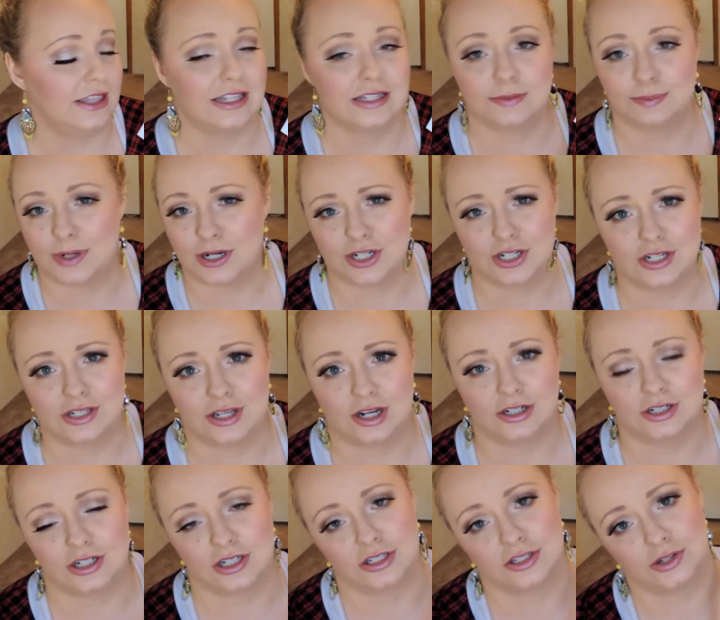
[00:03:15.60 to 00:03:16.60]
these brushes
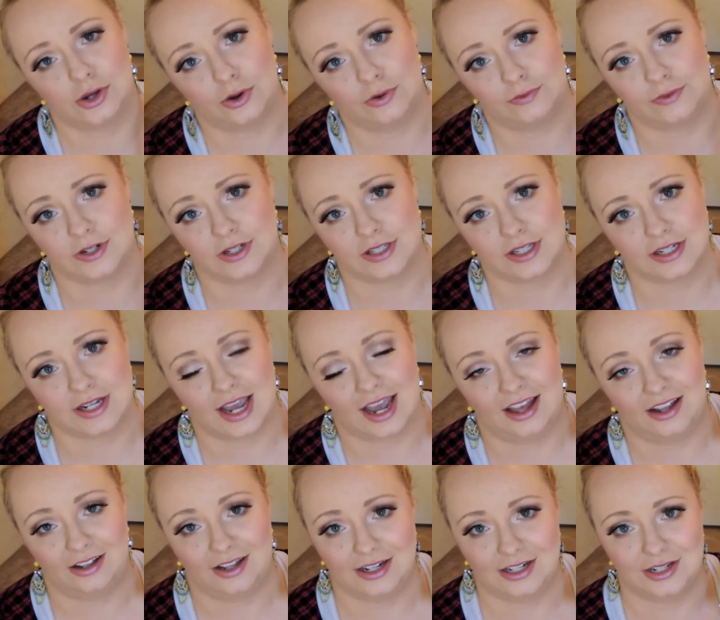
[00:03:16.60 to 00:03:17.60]
are just so
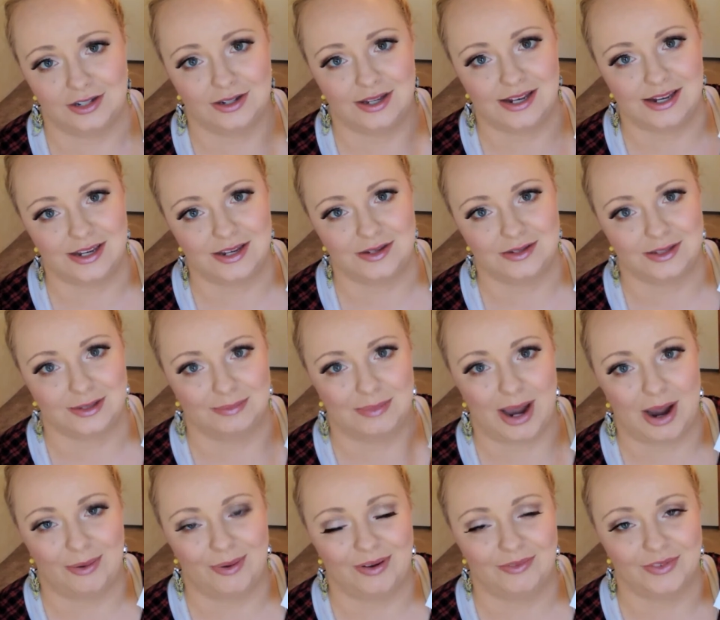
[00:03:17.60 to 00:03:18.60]
versatile and you can use them
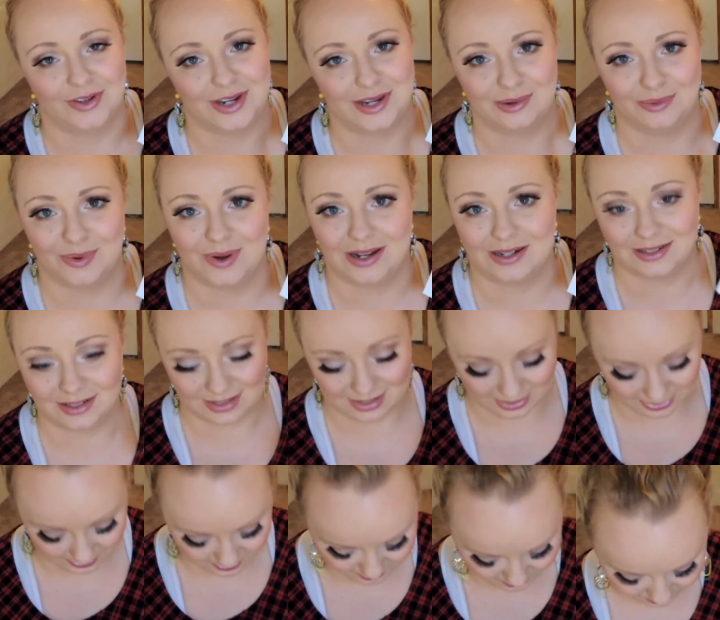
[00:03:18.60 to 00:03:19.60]
however you
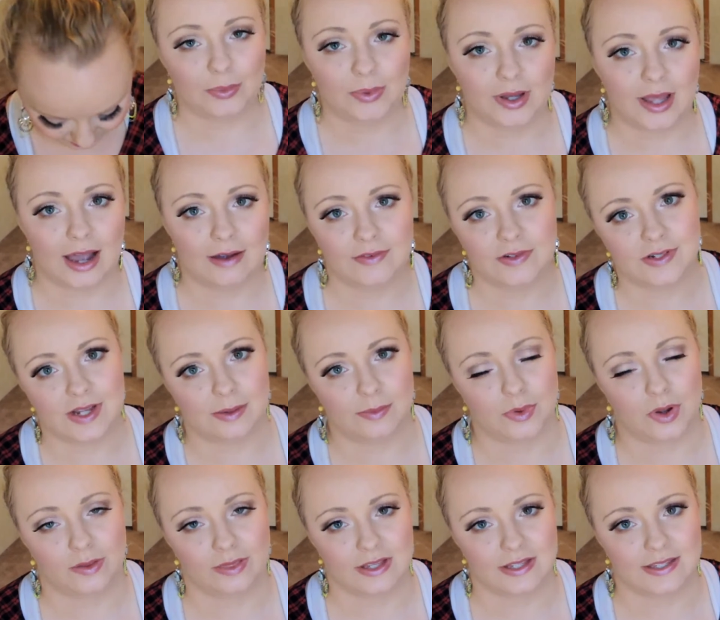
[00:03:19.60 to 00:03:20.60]
want. So I will have a
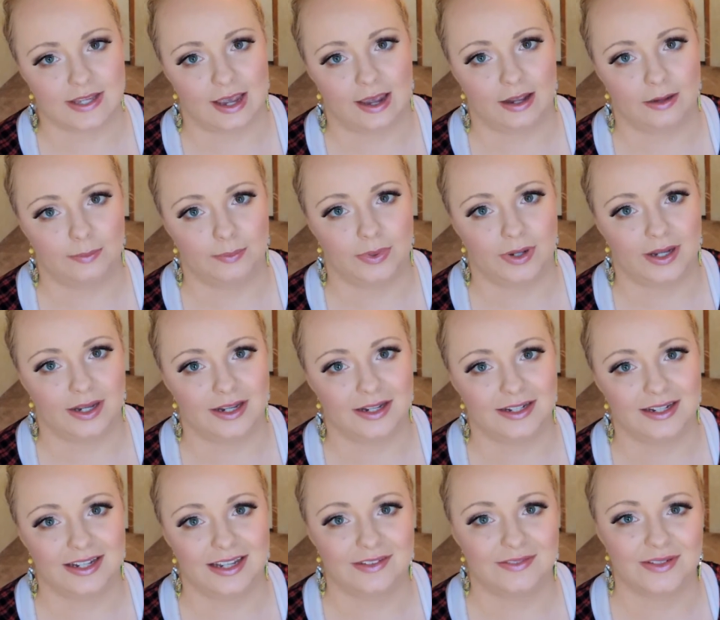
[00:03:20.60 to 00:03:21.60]
demo on the side, but
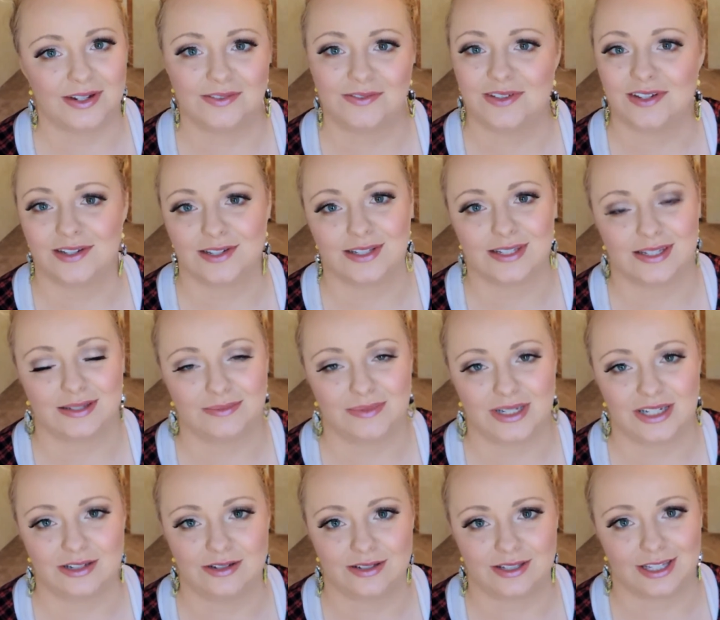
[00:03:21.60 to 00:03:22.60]
even if you see
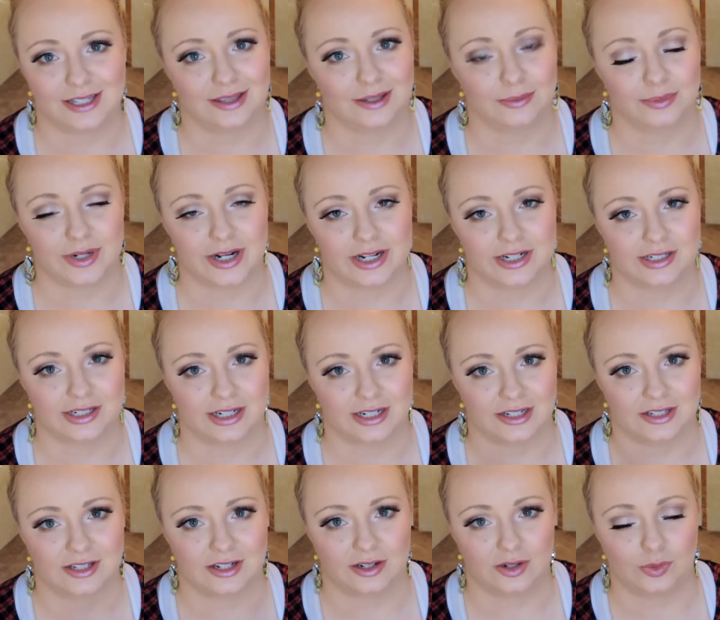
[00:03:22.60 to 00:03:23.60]
me using the brush in
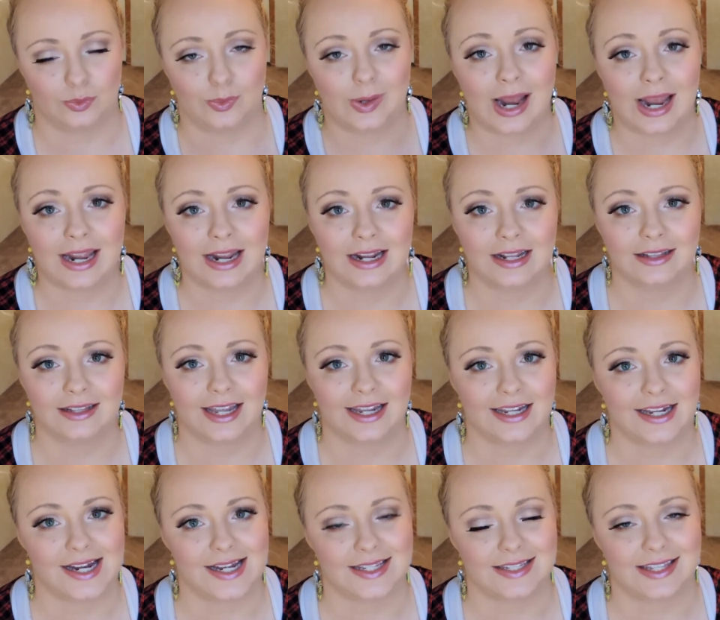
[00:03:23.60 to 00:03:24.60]
a certain way,
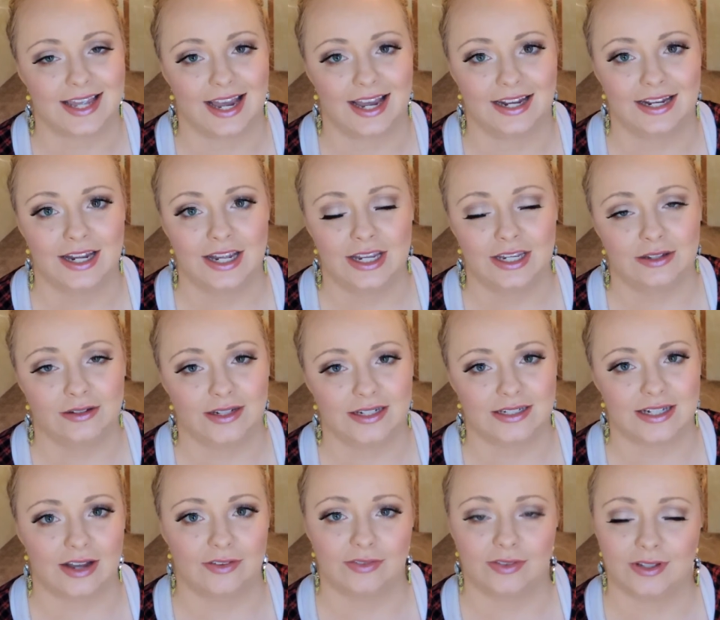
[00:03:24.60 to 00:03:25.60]
like I said, you
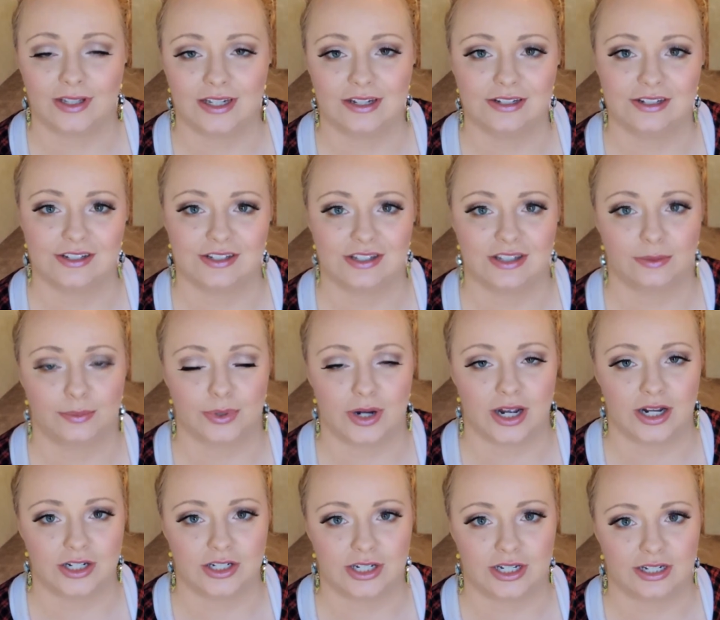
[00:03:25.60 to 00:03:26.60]
can definitely use the
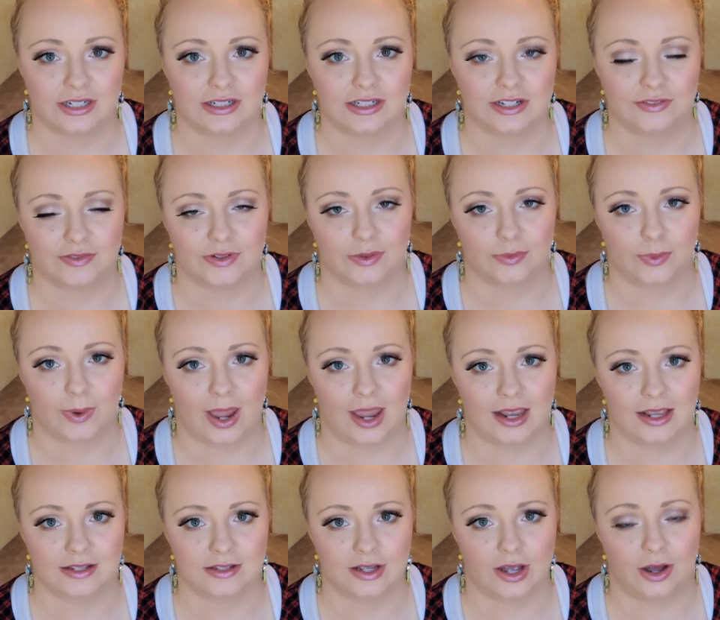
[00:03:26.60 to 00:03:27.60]
brush in different
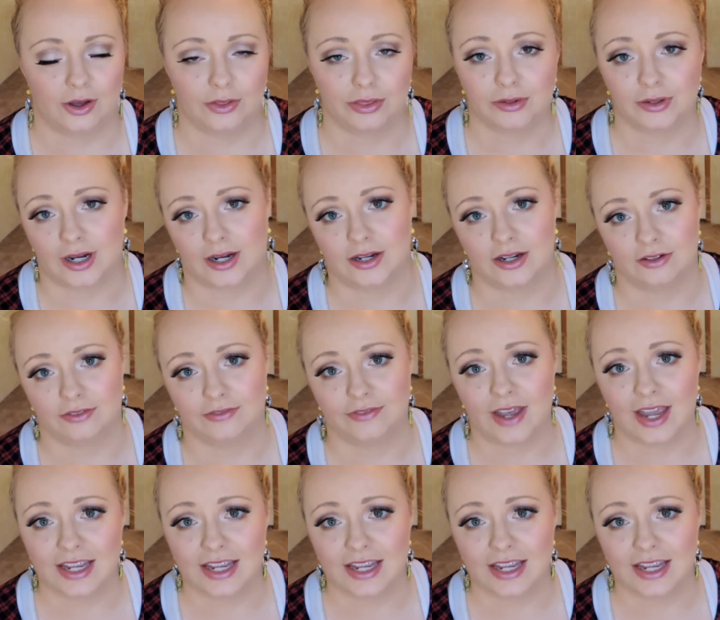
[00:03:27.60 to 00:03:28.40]
ways all throughout your